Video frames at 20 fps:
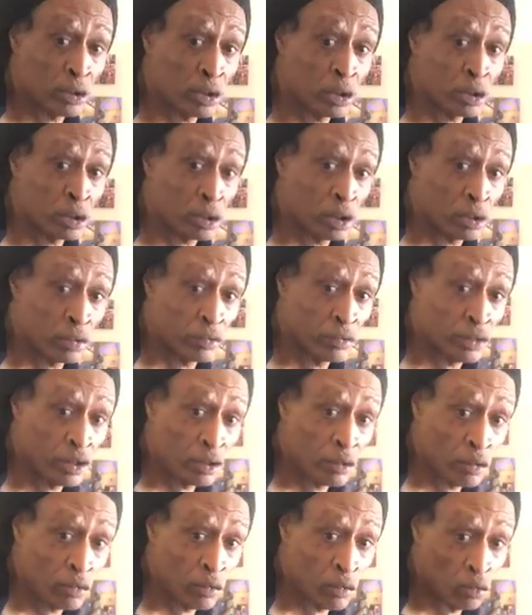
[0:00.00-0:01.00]
box,
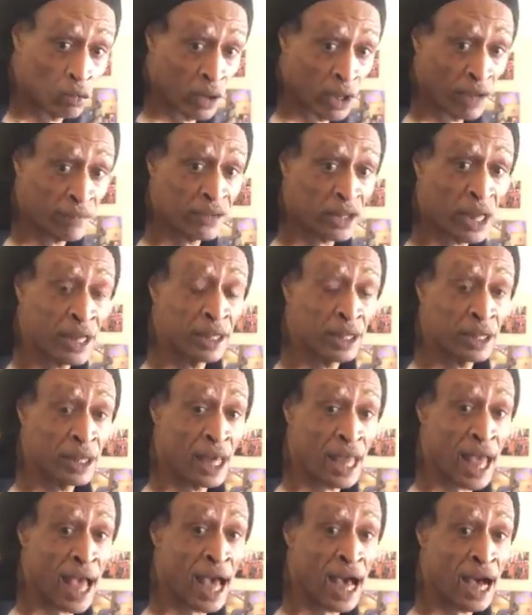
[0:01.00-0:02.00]
when I've
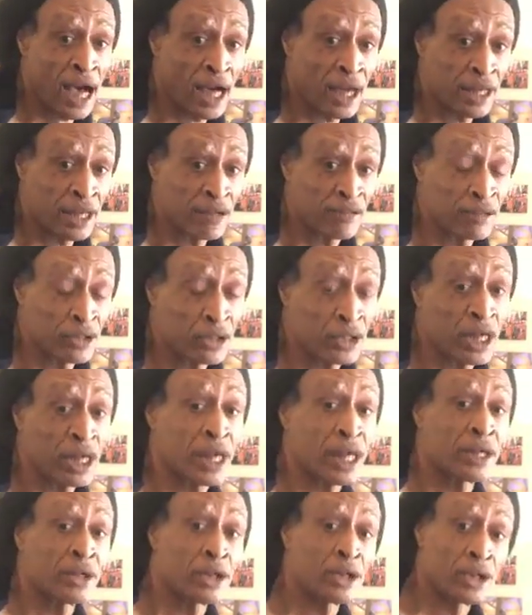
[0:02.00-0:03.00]
taken it out and
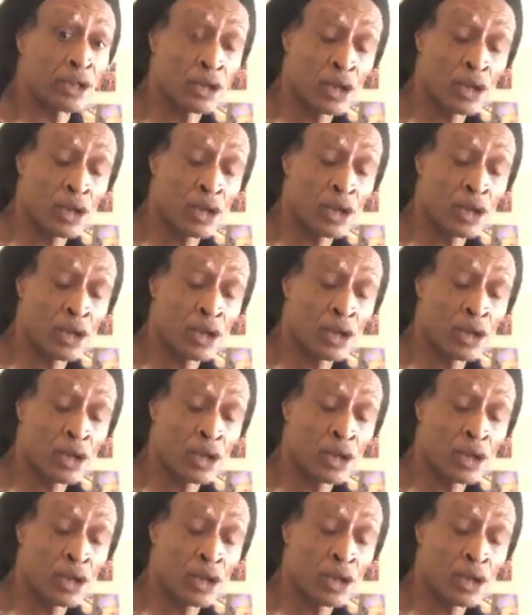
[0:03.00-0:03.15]
everything,